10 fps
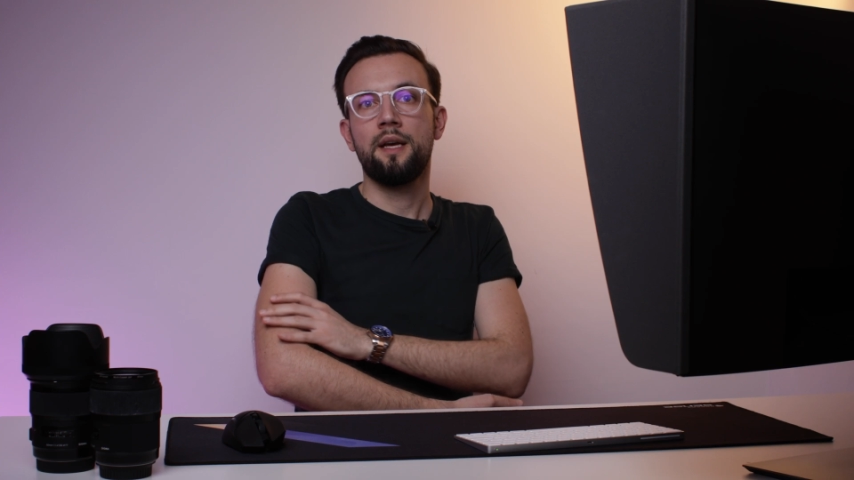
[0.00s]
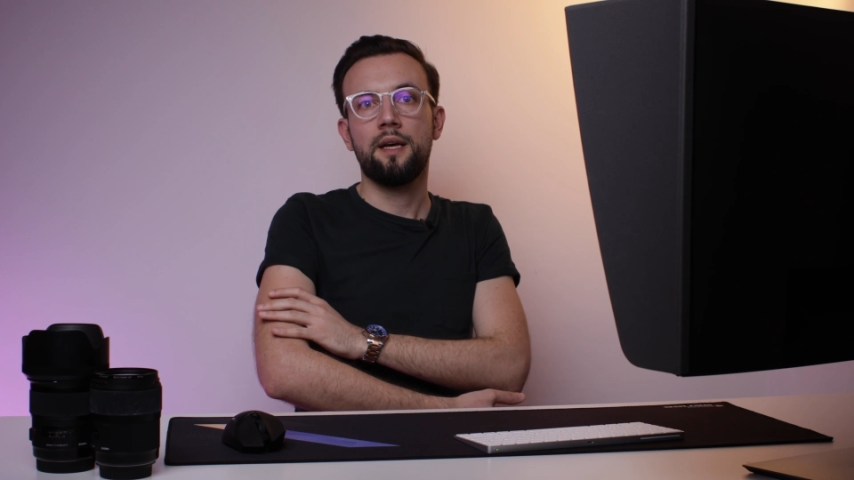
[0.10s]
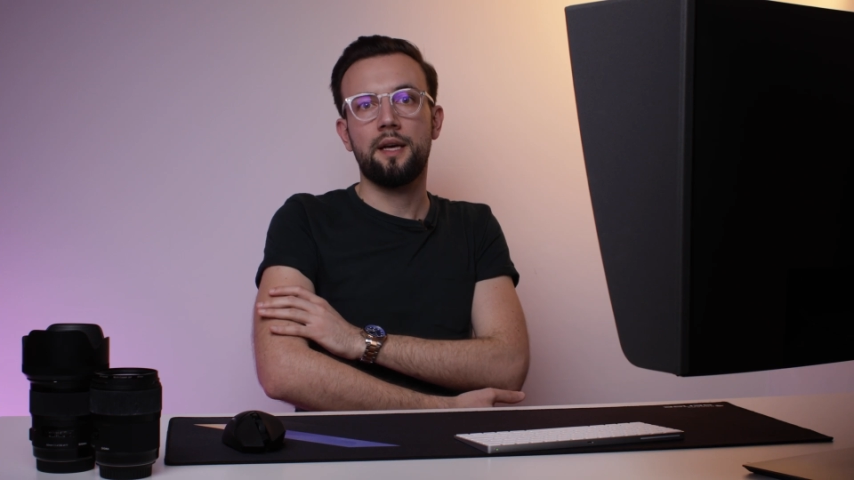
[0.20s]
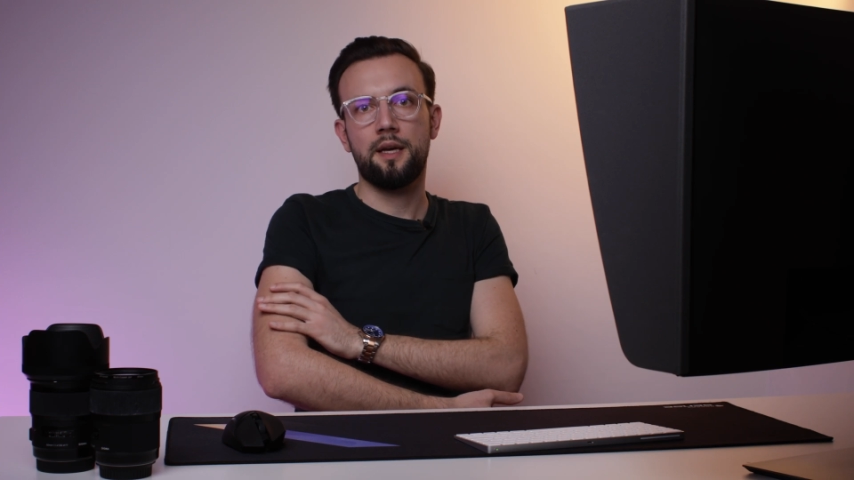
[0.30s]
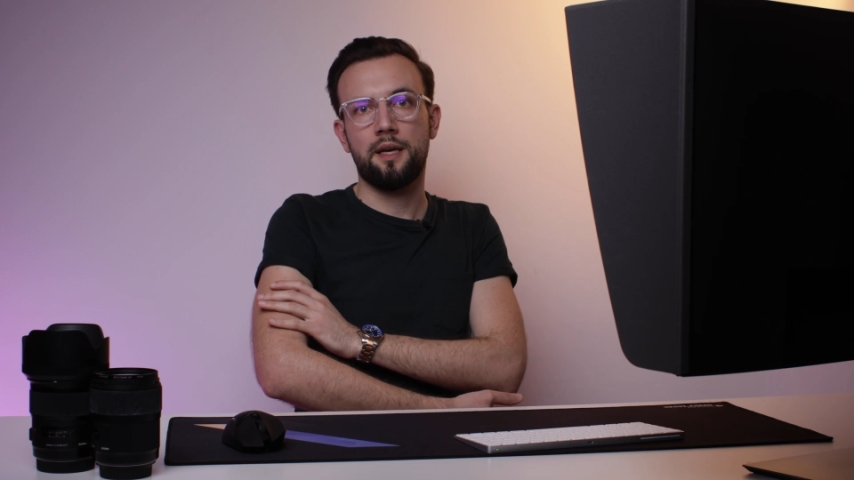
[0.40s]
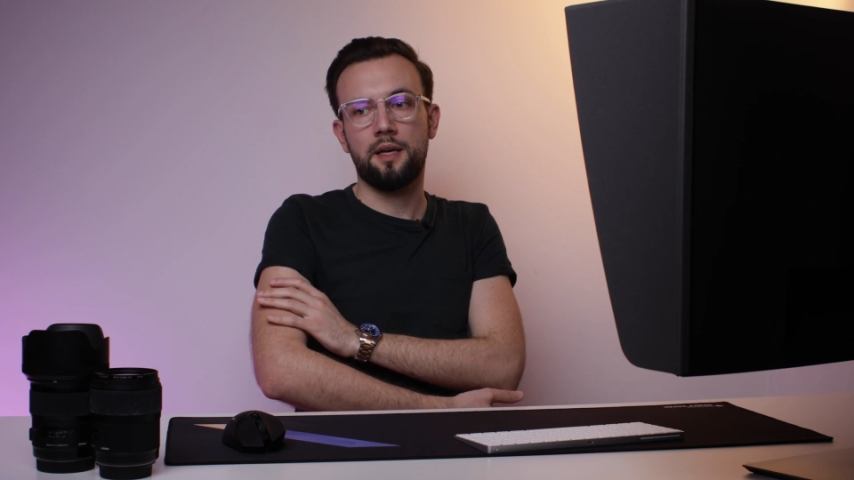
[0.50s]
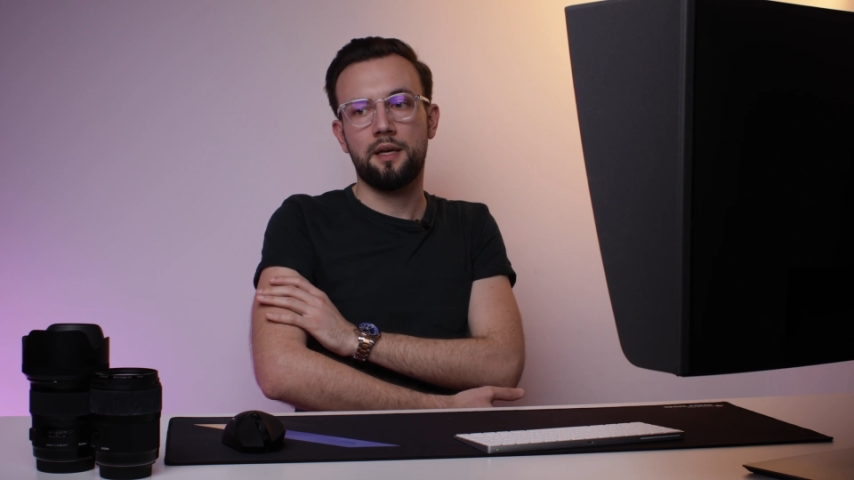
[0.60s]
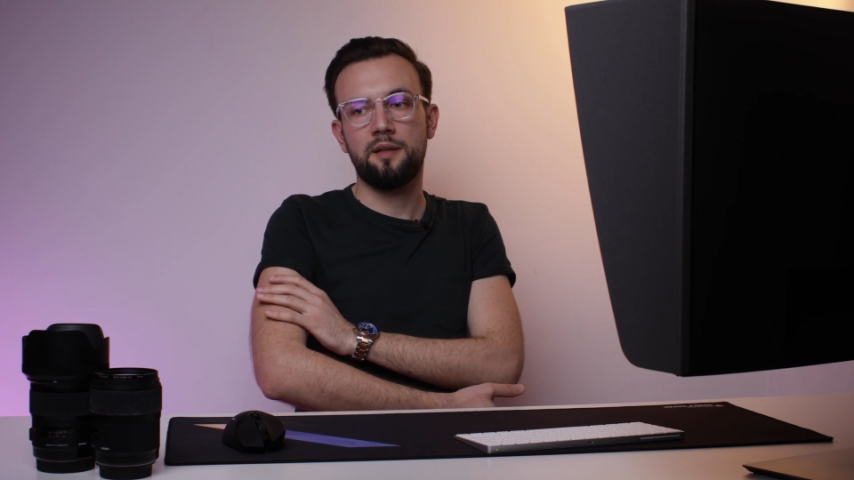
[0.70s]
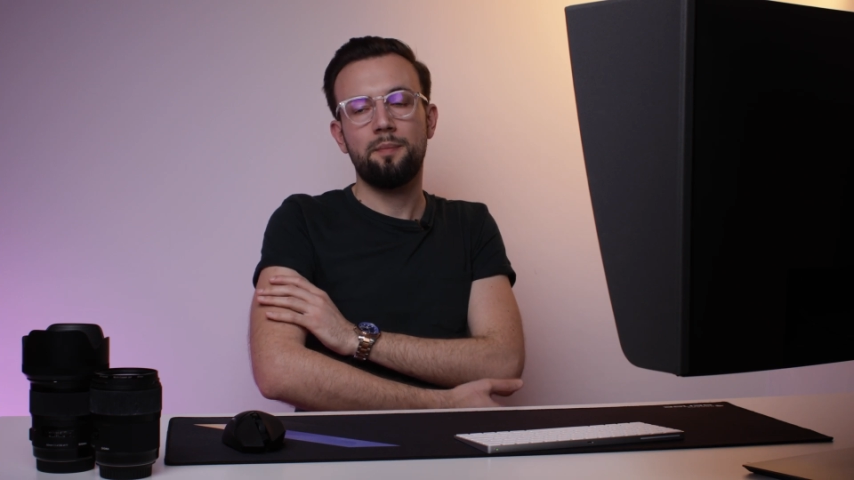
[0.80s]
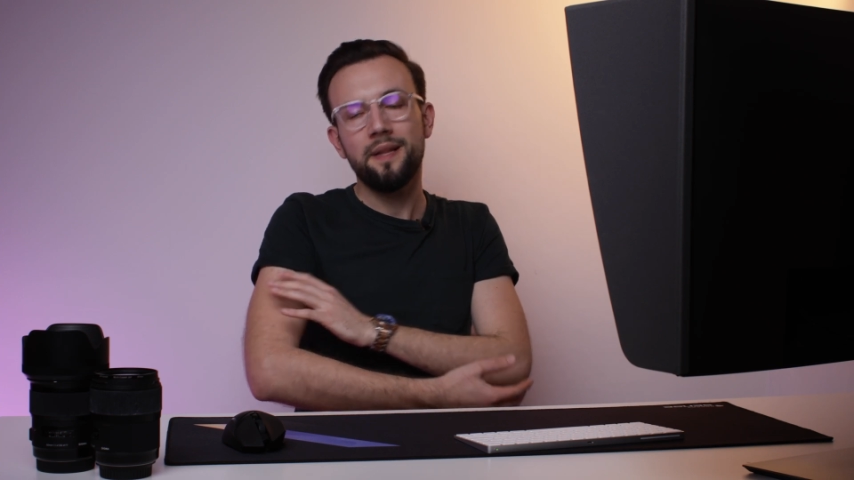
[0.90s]

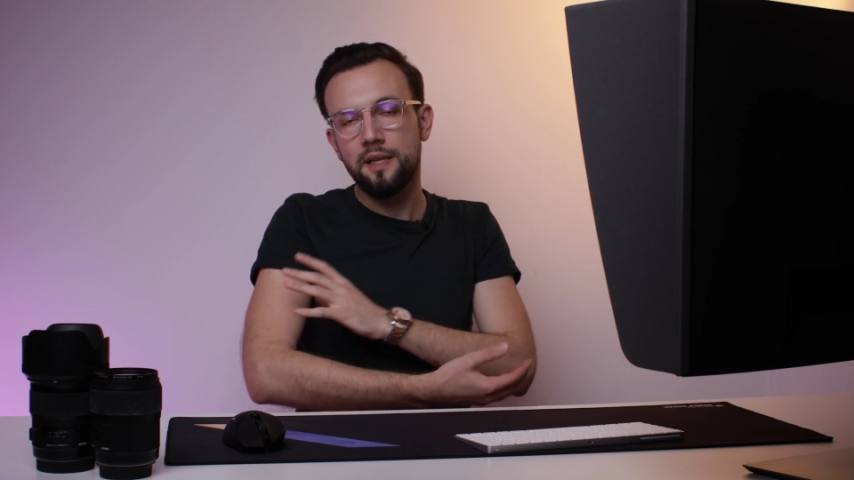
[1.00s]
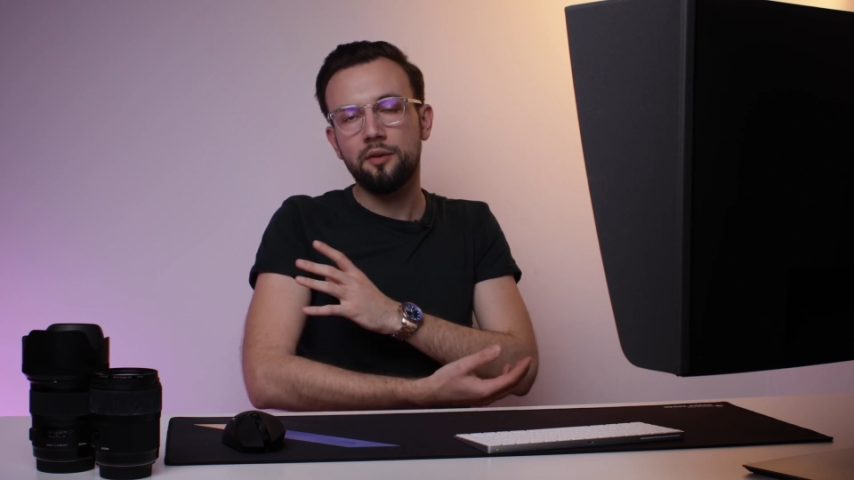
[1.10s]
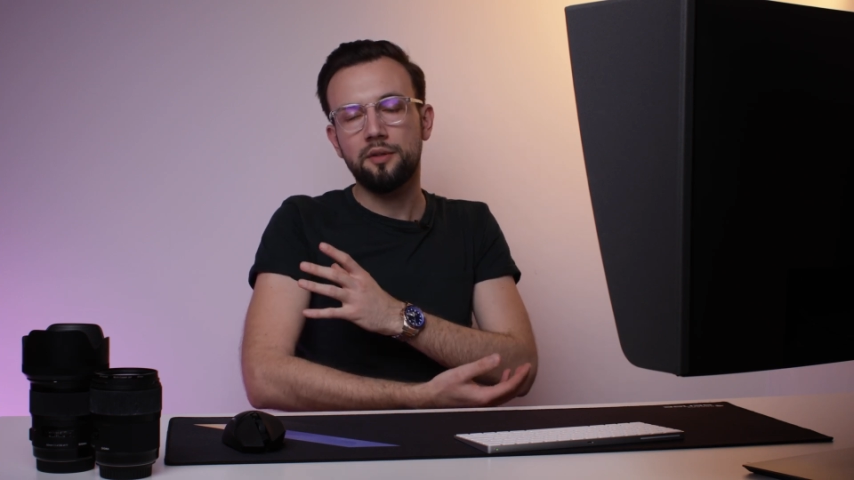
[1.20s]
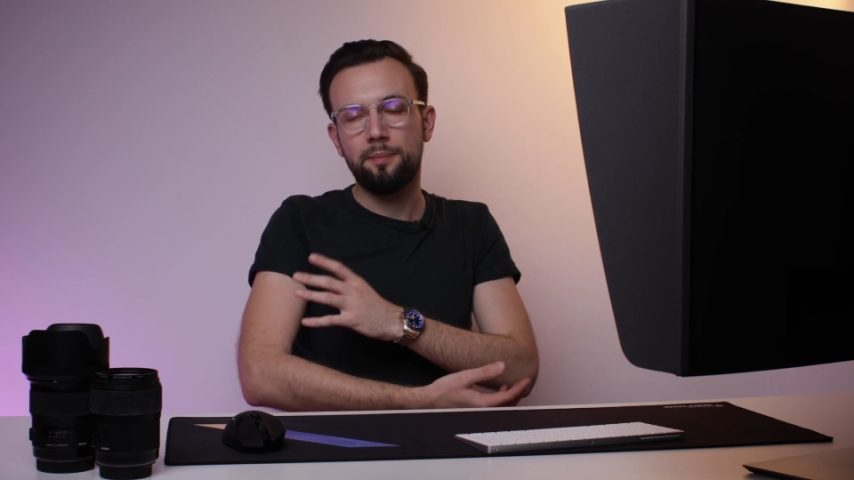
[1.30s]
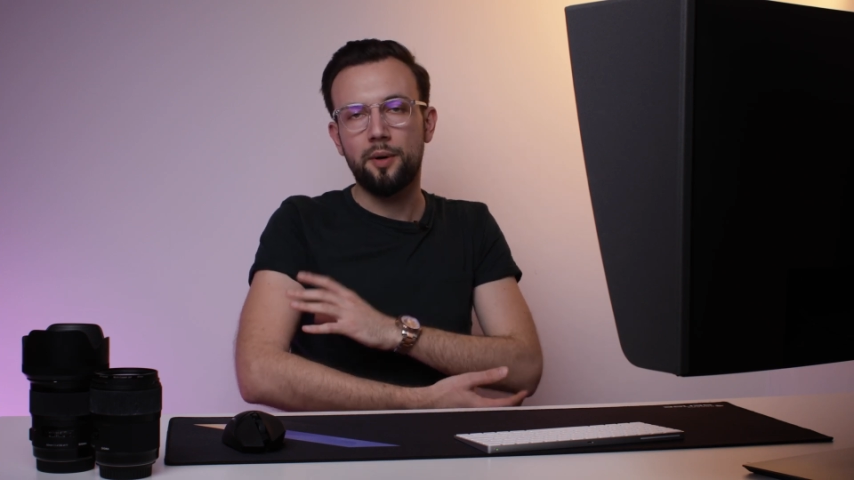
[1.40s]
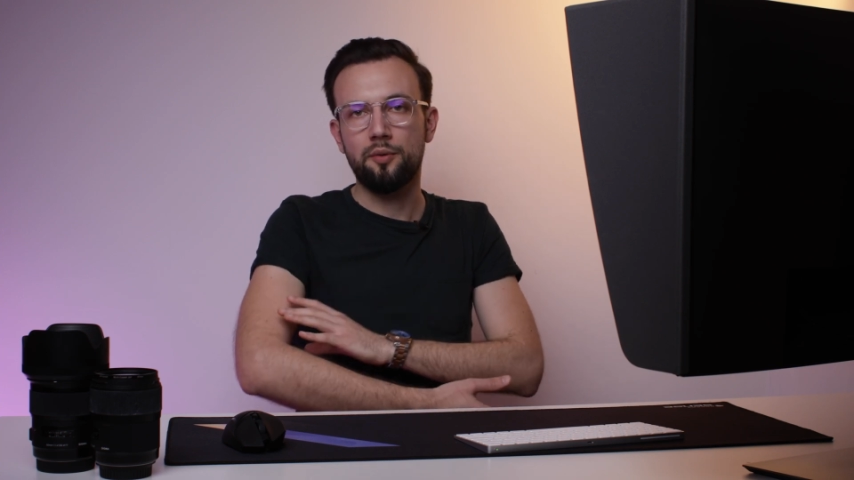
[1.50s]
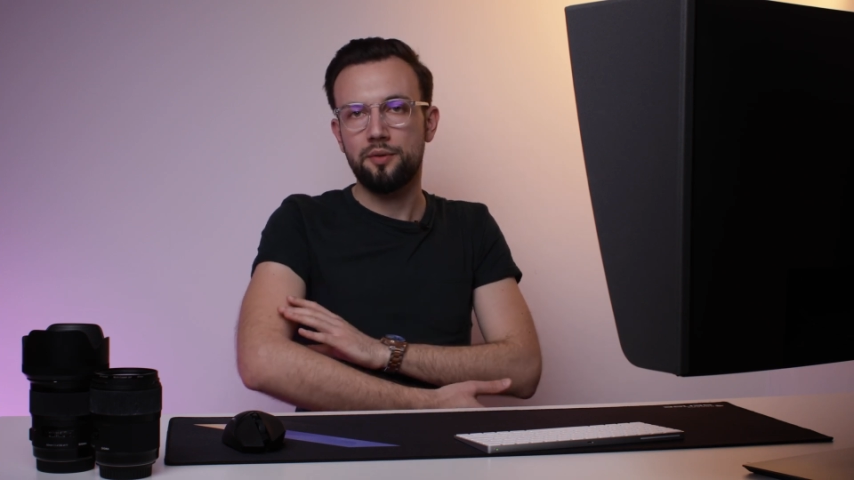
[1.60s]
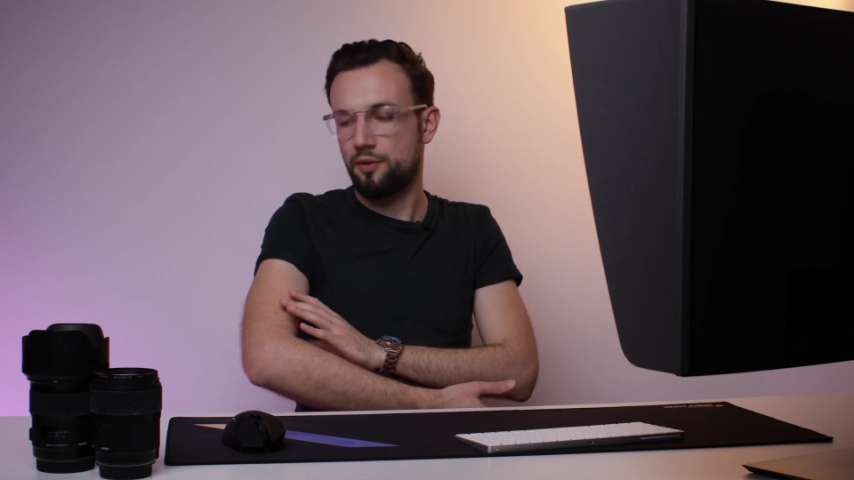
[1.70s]
depending on the pose,